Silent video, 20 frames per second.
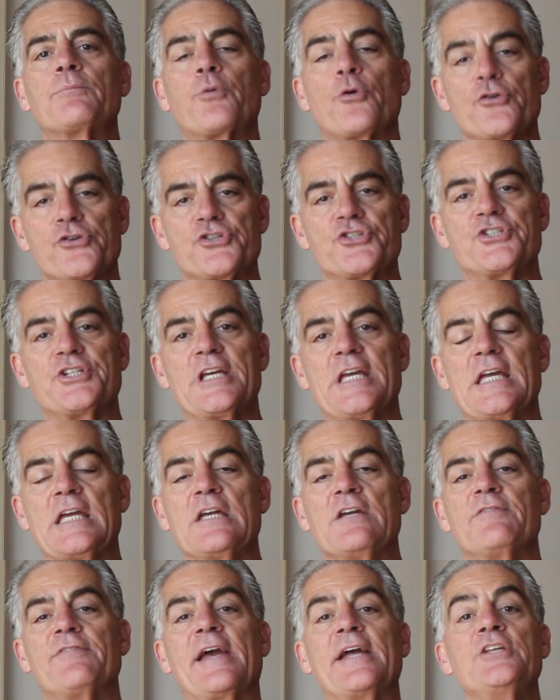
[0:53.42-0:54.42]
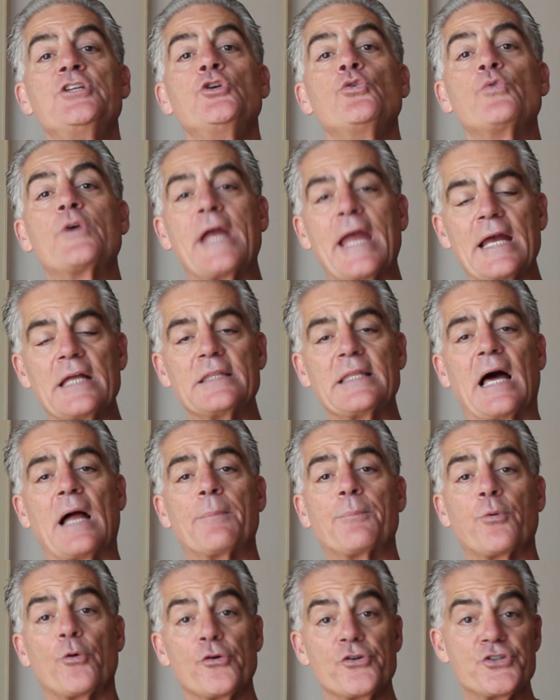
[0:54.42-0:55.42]
perceive, and you
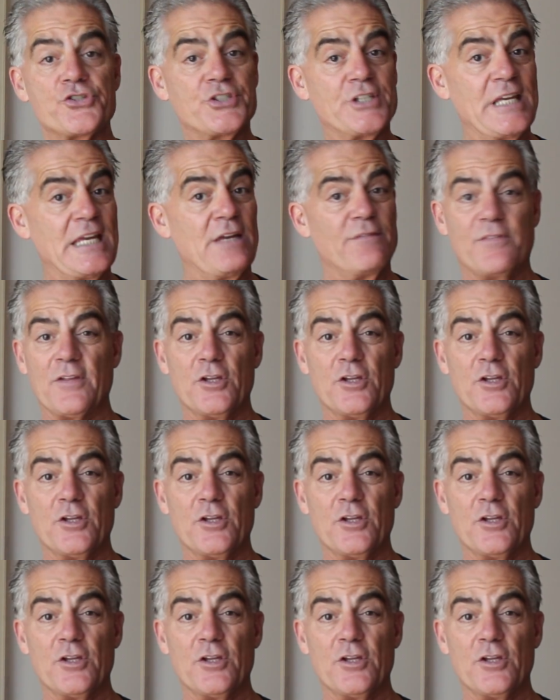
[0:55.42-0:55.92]
cannot perceive,